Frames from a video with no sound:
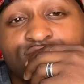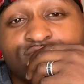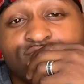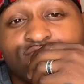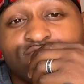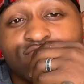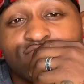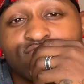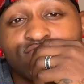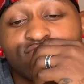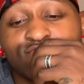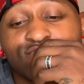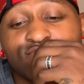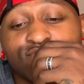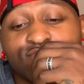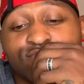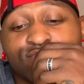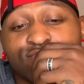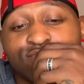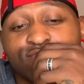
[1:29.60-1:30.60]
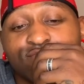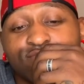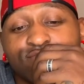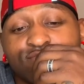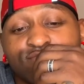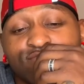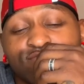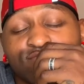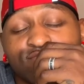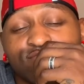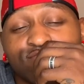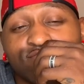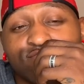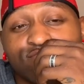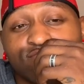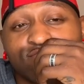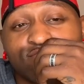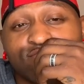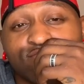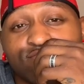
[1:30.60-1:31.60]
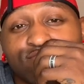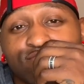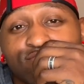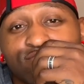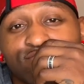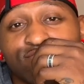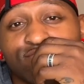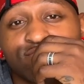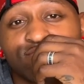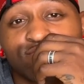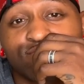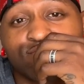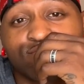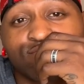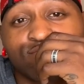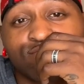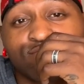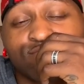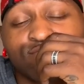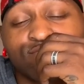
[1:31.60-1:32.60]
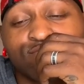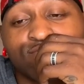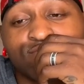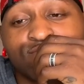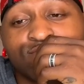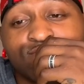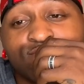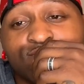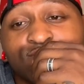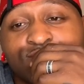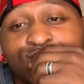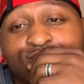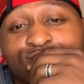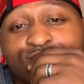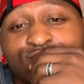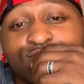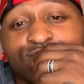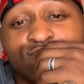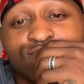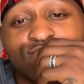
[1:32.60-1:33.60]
[no speech]